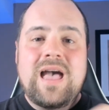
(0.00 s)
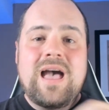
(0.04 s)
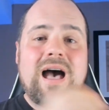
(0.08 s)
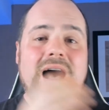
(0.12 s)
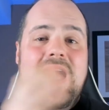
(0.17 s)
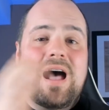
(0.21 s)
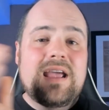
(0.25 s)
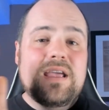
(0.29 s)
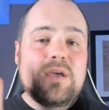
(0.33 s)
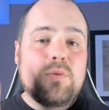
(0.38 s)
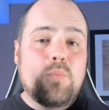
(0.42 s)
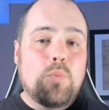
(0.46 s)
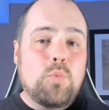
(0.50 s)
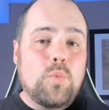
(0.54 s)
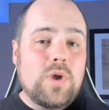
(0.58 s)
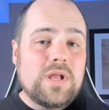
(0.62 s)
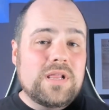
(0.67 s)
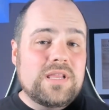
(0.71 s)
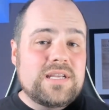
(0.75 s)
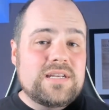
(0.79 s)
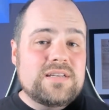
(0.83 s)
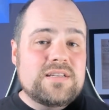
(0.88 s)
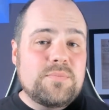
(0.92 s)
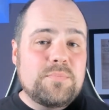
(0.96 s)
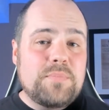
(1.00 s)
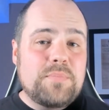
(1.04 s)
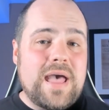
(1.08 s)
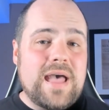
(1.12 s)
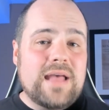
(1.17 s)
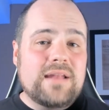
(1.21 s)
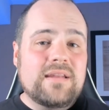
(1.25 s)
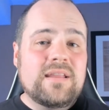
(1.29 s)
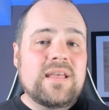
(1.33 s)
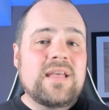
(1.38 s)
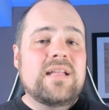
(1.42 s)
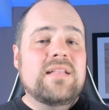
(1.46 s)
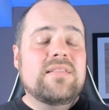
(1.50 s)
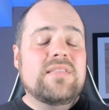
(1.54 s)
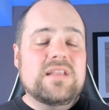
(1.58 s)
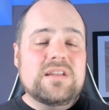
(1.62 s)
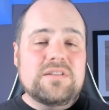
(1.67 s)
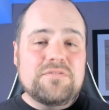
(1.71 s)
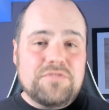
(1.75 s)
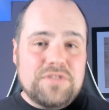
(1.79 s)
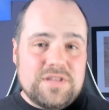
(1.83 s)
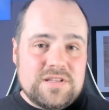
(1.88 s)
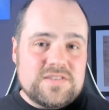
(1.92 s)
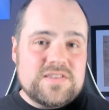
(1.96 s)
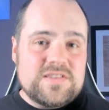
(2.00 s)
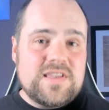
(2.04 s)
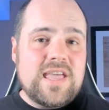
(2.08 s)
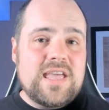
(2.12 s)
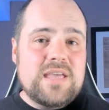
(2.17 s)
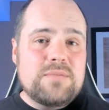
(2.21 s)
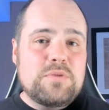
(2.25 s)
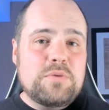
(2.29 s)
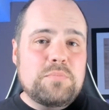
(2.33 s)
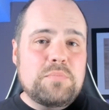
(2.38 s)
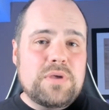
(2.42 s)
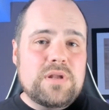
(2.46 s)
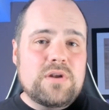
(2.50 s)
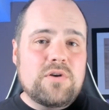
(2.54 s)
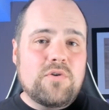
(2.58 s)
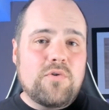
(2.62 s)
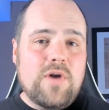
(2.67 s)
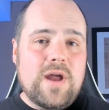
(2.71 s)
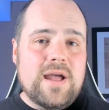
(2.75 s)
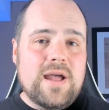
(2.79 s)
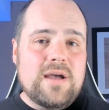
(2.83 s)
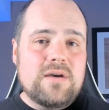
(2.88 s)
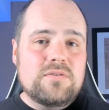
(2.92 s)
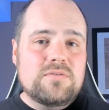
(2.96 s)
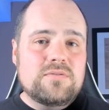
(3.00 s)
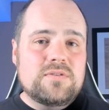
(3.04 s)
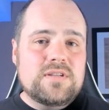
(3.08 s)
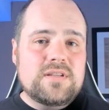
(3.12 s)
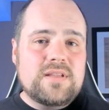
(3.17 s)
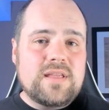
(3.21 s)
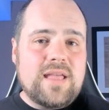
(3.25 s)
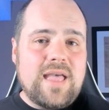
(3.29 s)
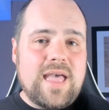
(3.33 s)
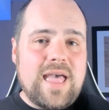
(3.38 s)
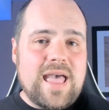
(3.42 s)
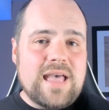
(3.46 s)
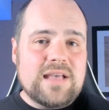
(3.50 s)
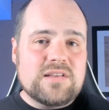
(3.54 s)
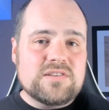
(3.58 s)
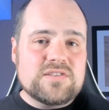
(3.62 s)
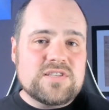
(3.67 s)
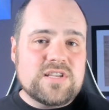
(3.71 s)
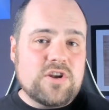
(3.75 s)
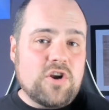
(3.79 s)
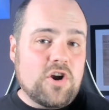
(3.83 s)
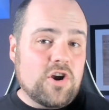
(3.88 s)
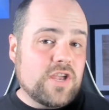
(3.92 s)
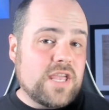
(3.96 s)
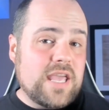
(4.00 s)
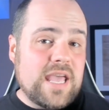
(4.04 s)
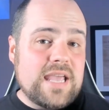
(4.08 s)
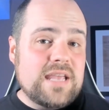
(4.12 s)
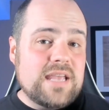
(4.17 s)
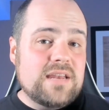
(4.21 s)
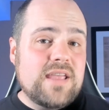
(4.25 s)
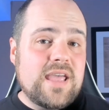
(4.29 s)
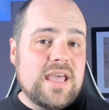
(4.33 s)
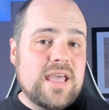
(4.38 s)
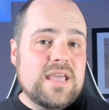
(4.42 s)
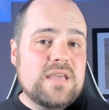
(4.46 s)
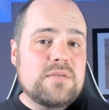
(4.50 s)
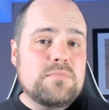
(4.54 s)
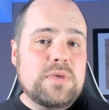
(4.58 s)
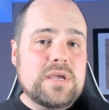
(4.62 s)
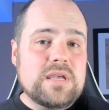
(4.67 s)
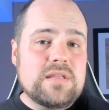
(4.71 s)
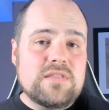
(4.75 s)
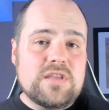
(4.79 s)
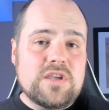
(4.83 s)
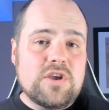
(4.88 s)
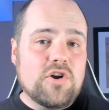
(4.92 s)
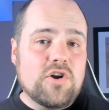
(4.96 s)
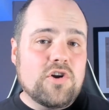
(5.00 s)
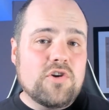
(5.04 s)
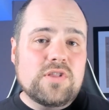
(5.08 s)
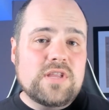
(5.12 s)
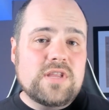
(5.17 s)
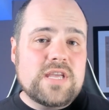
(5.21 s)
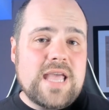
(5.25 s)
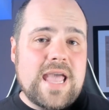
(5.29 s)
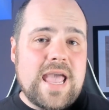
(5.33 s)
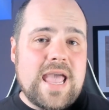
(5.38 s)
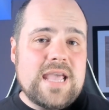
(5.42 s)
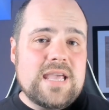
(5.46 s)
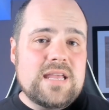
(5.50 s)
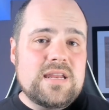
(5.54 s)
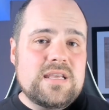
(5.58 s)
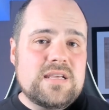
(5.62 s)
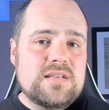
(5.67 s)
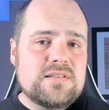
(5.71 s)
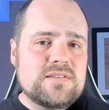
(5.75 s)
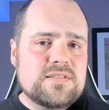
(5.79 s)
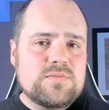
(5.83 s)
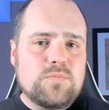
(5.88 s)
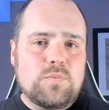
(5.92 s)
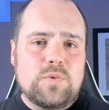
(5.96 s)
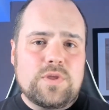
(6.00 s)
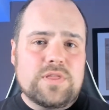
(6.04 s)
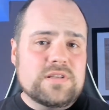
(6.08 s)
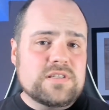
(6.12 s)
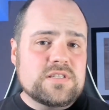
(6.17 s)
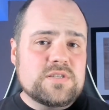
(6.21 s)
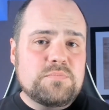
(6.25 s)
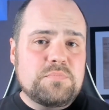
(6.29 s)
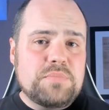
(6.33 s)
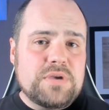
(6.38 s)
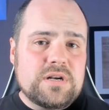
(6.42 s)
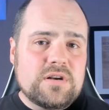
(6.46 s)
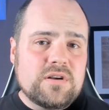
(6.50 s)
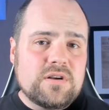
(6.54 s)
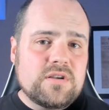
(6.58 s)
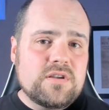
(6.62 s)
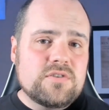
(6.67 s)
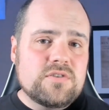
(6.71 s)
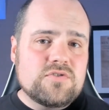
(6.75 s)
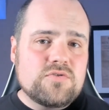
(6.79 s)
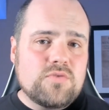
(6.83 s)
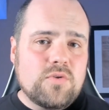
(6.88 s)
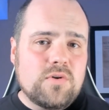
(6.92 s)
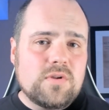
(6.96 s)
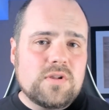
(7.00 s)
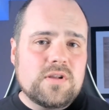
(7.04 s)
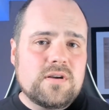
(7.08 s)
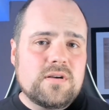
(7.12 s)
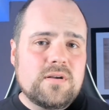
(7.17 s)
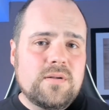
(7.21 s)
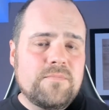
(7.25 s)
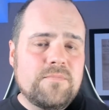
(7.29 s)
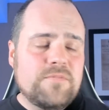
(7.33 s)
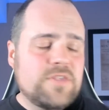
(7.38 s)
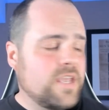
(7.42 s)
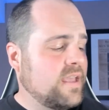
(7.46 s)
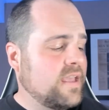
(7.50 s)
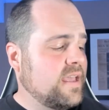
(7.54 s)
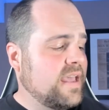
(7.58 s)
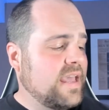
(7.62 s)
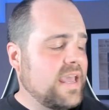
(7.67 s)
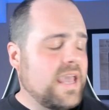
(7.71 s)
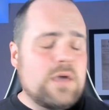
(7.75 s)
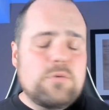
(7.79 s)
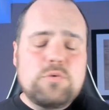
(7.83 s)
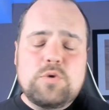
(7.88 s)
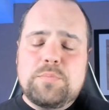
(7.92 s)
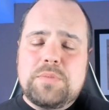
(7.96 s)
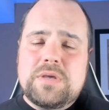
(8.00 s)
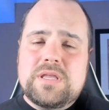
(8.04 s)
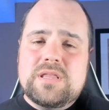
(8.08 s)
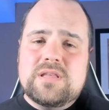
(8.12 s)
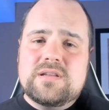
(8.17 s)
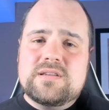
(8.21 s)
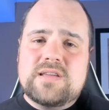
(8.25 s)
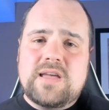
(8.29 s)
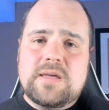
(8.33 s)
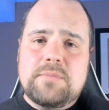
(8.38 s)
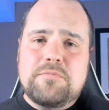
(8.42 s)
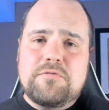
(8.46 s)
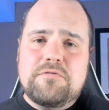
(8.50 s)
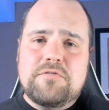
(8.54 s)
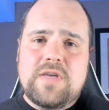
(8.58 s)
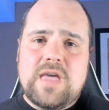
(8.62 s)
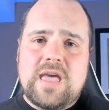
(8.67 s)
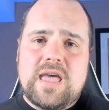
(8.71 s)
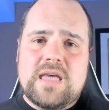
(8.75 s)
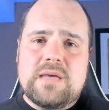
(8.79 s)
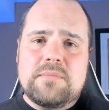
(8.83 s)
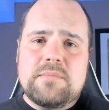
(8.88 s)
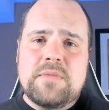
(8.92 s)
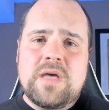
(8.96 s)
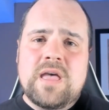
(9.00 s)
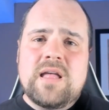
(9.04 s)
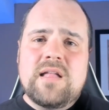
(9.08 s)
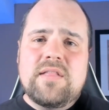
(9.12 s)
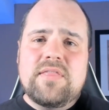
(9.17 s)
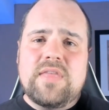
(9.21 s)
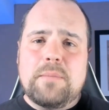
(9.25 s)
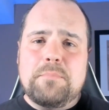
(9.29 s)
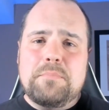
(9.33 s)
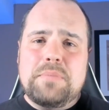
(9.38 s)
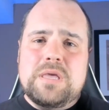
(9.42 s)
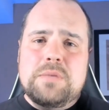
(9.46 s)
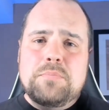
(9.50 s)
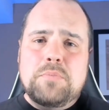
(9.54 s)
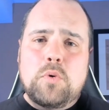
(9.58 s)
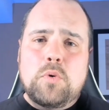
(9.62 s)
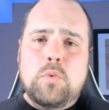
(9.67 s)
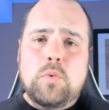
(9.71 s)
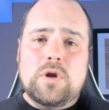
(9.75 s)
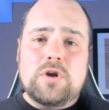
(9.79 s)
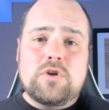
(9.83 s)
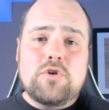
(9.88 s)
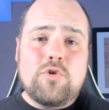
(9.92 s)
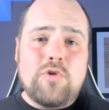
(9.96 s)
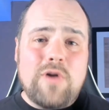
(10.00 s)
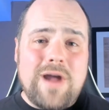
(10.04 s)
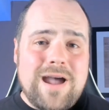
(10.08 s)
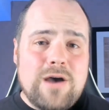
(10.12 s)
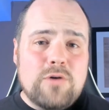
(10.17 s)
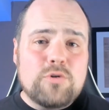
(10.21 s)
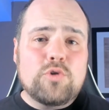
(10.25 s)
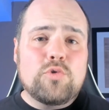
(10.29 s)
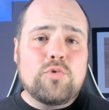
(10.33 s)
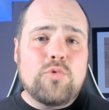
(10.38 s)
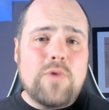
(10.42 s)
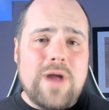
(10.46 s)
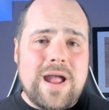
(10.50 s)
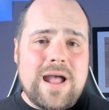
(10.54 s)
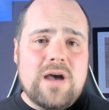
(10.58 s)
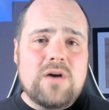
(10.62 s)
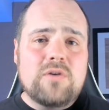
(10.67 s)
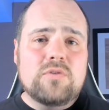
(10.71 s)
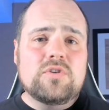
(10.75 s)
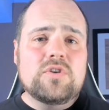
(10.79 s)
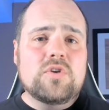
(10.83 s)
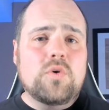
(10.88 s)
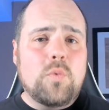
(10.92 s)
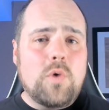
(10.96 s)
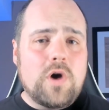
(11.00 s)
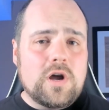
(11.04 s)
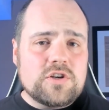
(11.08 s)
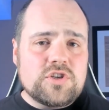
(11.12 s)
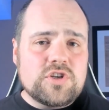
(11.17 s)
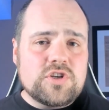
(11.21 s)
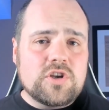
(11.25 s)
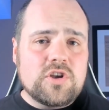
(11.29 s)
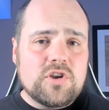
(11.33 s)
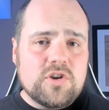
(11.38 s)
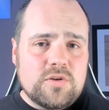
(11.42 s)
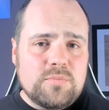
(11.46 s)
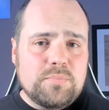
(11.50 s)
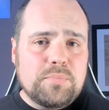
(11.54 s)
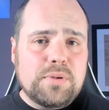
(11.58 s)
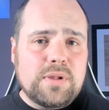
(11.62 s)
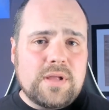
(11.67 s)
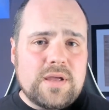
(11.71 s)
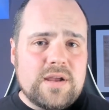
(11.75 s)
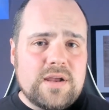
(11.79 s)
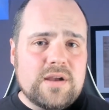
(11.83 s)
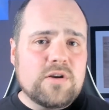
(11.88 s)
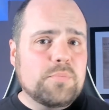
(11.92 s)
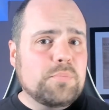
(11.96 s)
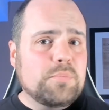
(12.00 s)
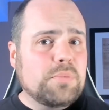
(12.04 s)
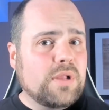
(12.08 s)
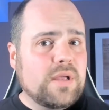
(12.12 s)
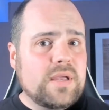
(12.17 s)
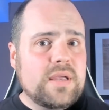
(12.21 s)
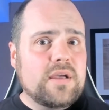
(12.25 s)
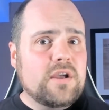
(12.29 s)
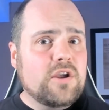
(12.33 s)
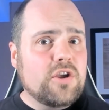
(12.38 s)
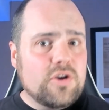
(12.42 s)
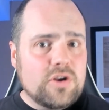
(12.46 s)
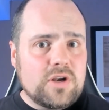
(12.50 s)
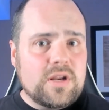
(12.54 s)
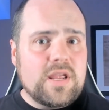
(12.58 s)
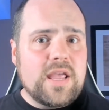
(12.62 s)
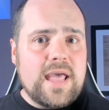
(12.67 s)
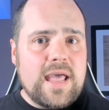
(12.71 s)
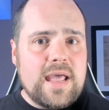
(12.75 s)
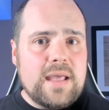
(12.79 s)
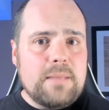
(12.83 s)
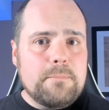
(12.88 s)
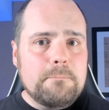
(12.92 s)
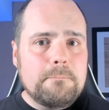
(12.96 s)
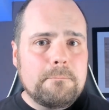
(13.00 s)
I am willing to bet that if this game had been around as an arcade game in the early 80s with a spinner controller, it would be the type of game that people would crowd around to watch a good player play a good game.